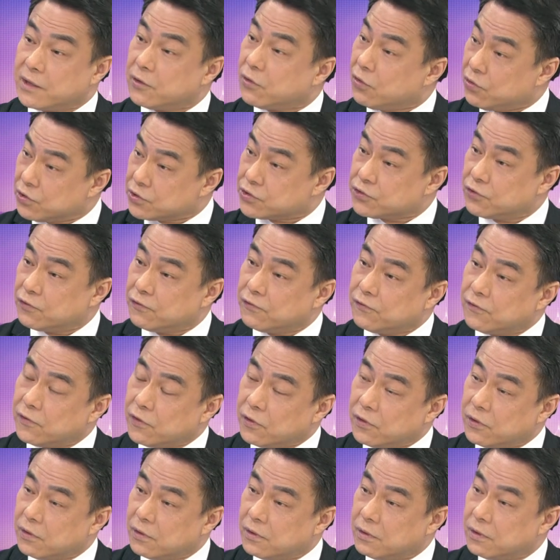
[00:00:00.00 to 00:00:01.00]
and also
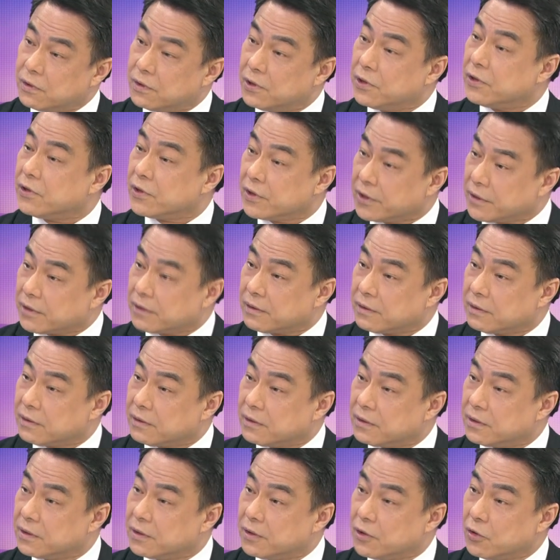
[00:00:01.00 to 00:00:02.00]
for learning. Mm
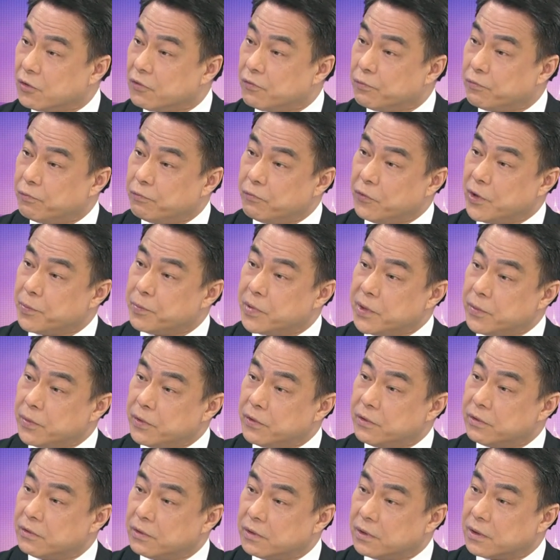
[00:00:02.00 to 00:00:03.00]
-hmm. You mm-hmm. know, when
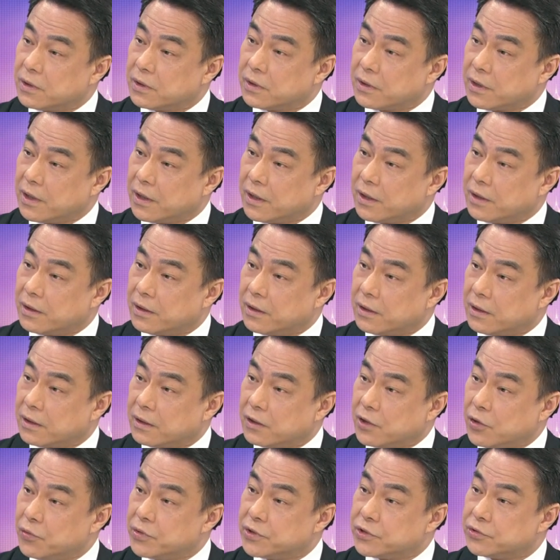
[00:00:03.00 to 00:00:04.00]
people uh,
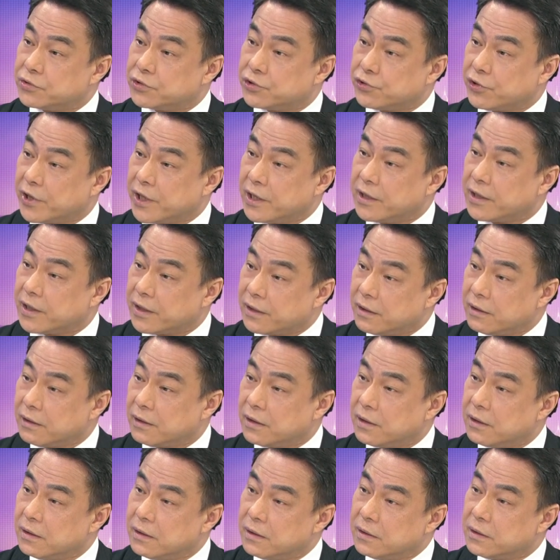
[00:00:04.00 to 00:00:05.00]
go into training,
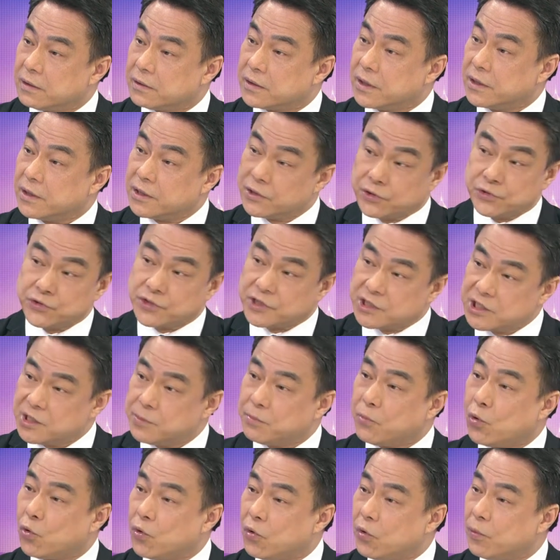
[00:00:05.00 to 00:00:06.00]
they need to see
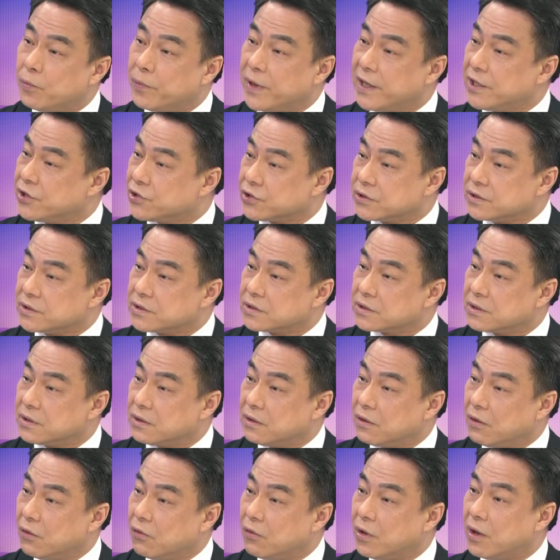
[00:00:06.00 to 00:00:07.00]
more patients mm
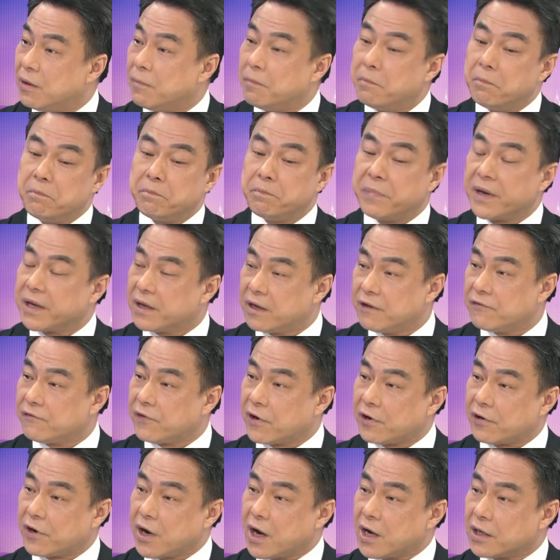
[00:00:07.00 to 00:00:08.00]
-hmm. or a bigger
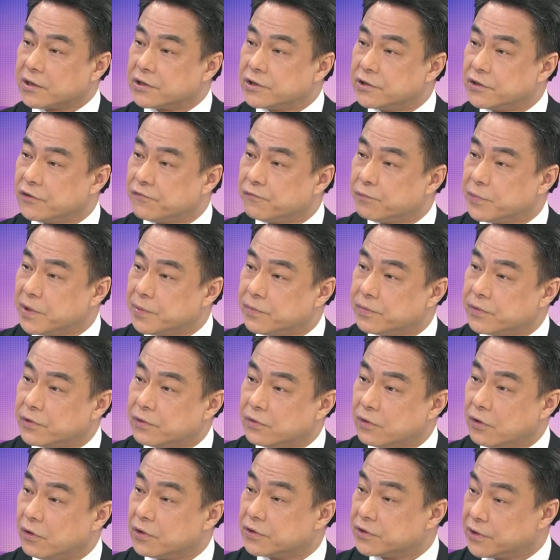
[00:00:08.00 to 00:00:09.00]
variety of
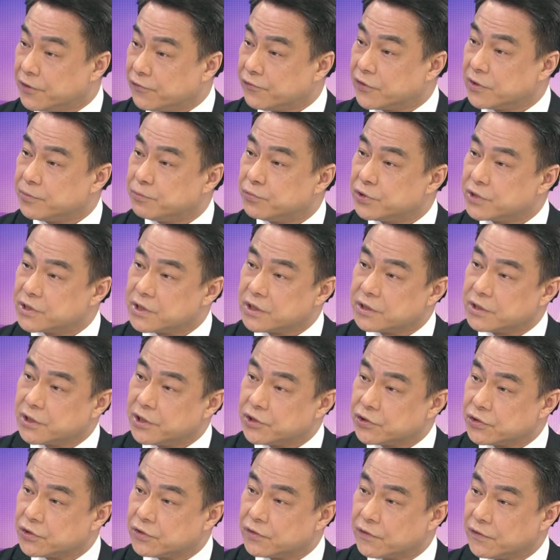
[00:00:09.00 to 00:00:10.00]
people or different
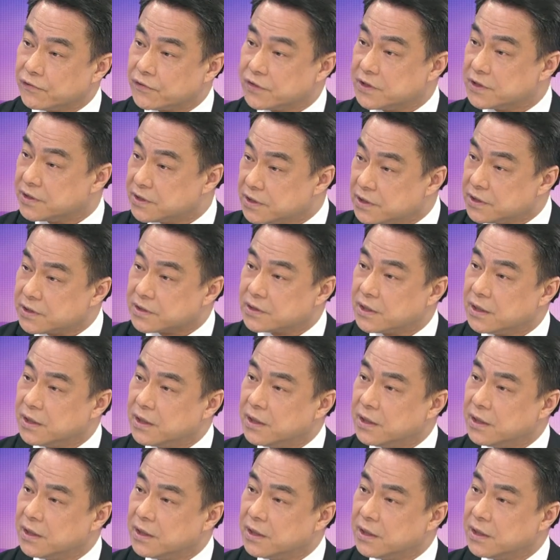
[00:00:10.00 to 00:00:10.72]
presentation of disease.